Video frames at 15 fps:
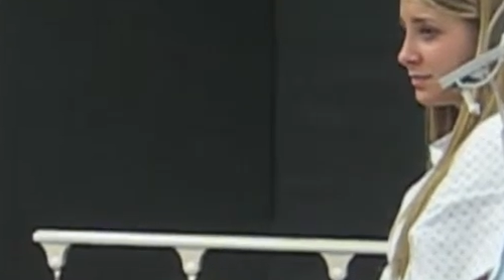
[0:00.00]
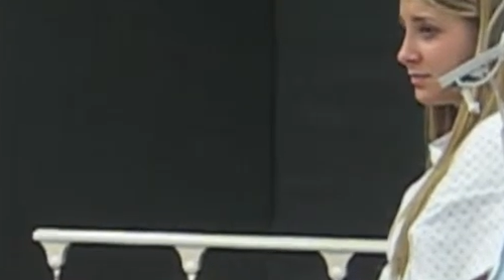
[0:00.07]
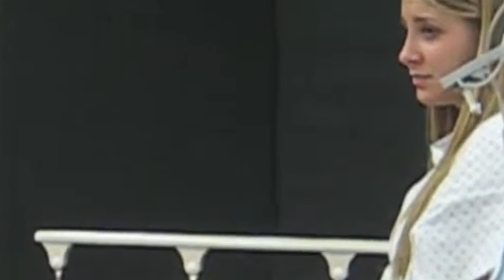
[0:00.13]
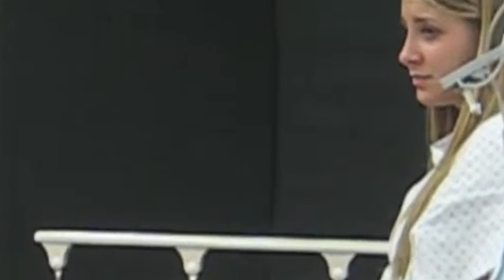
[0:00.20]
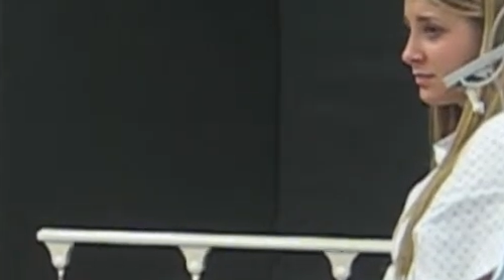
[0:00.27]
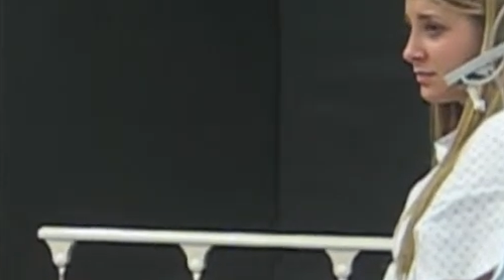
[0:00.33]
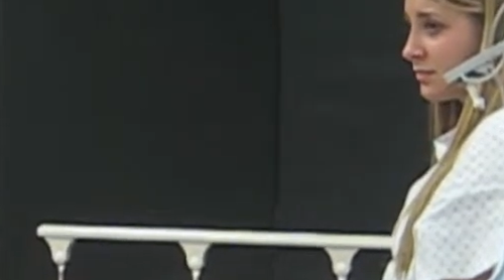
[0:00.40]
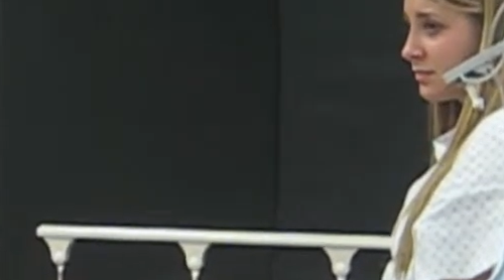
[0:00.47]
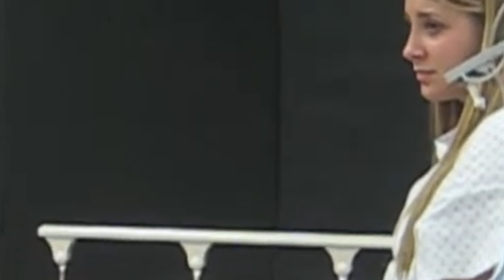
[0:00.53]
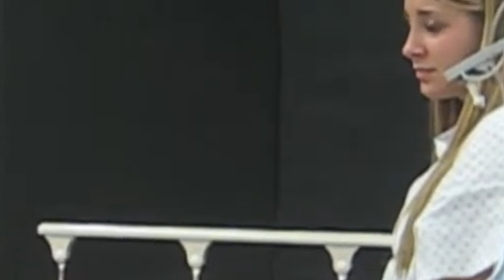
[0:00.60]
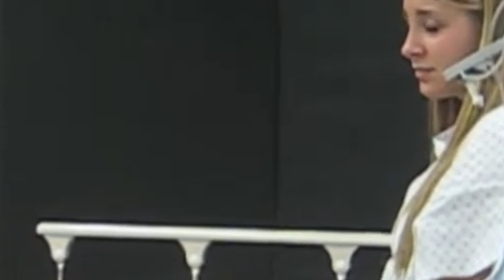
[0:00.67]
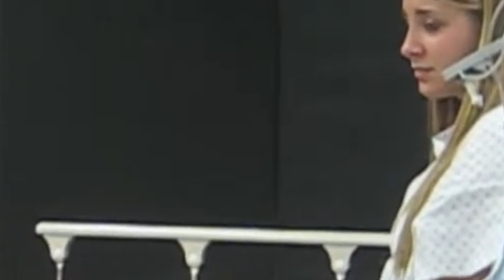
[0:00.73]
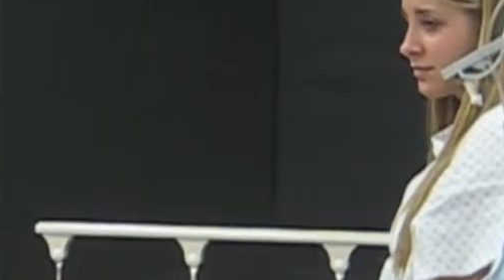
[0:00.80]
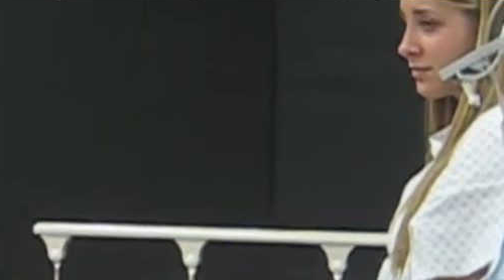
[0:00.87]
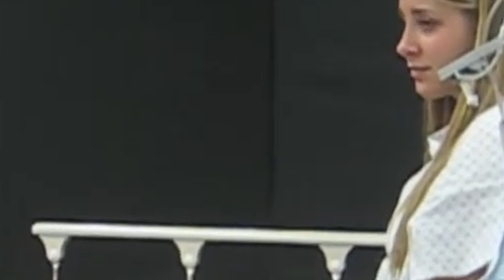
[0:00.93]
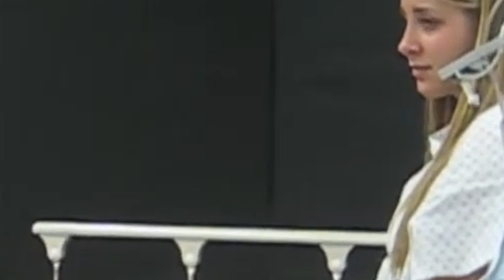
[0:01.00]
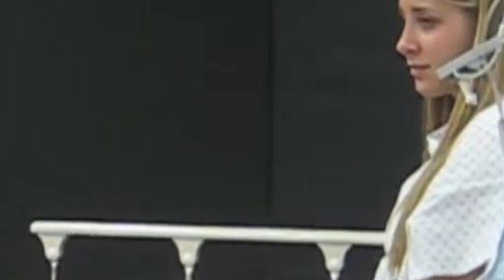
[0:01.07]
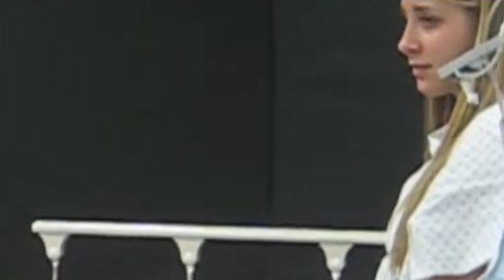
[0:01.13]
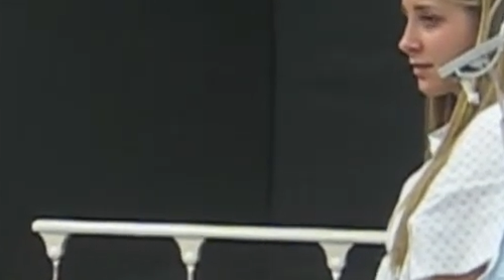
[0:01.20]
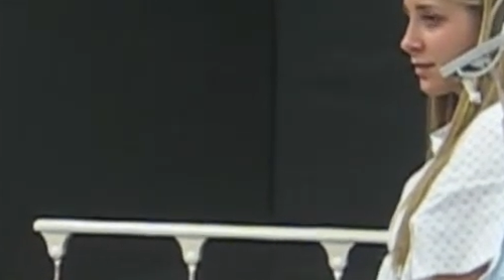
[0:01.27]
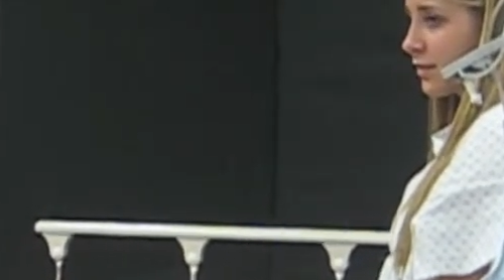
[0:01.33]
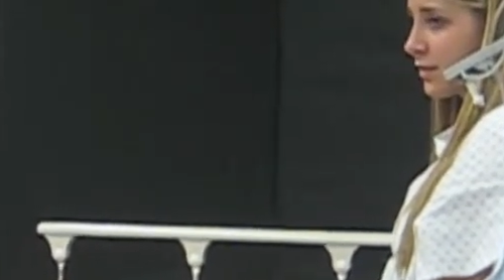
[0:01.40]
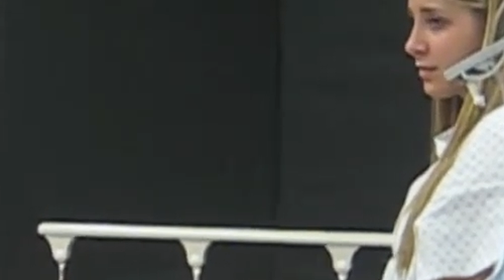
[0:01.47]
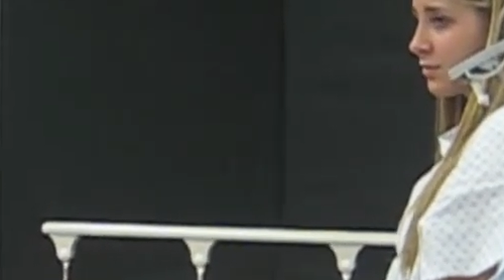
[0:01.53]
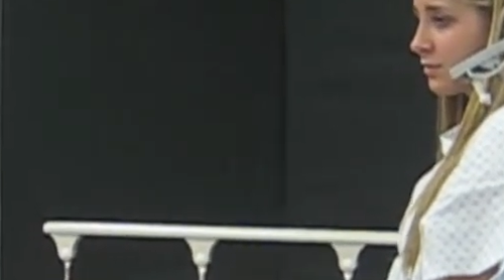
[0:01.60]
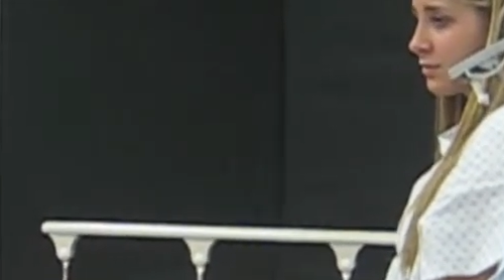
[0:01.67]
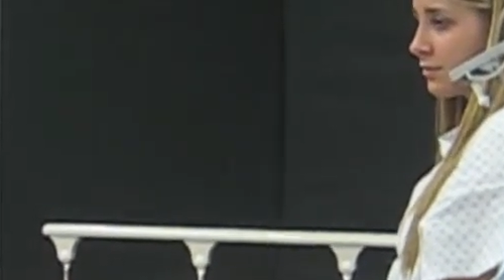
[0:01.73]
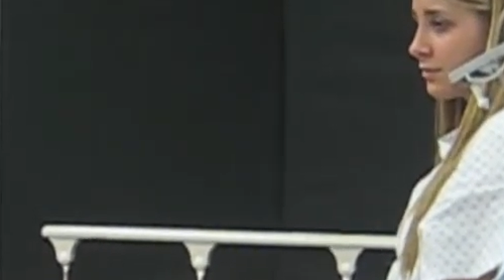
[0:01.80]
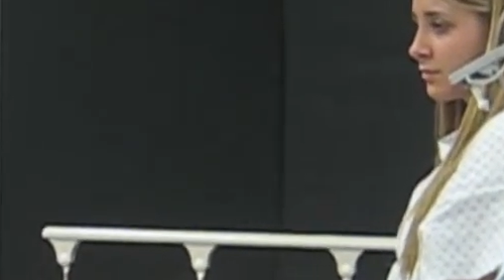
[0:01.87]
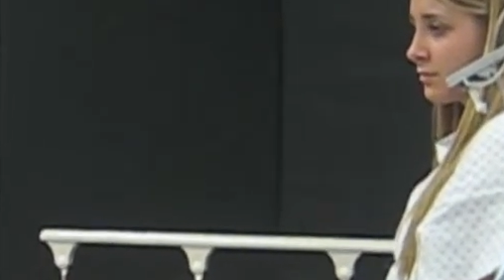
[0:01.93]
I'm glad you're willing to talk about
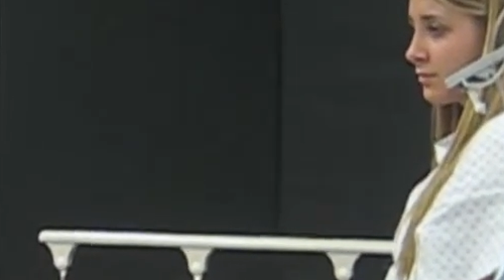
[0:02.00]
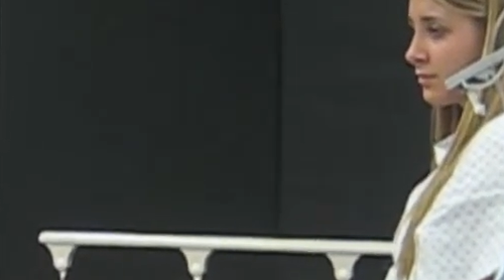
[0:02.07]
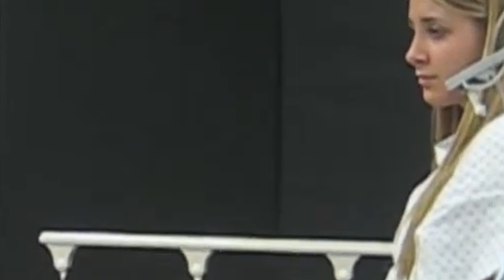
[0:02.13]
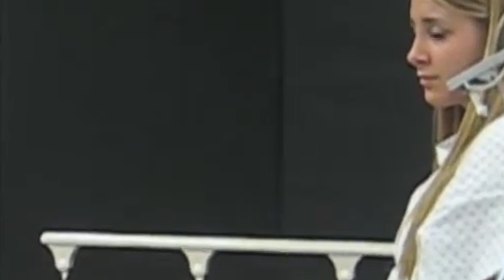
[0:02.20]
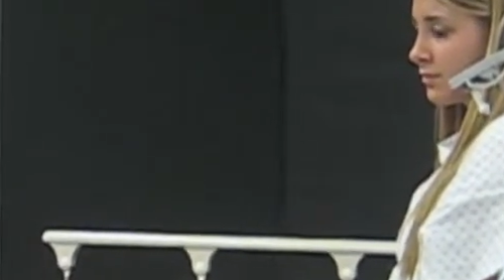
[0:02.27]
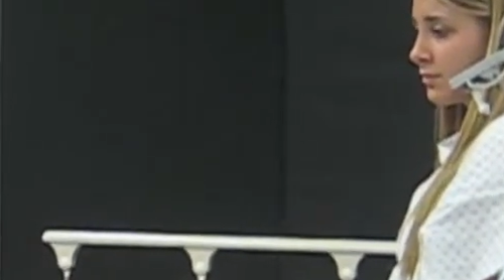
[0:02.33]
this.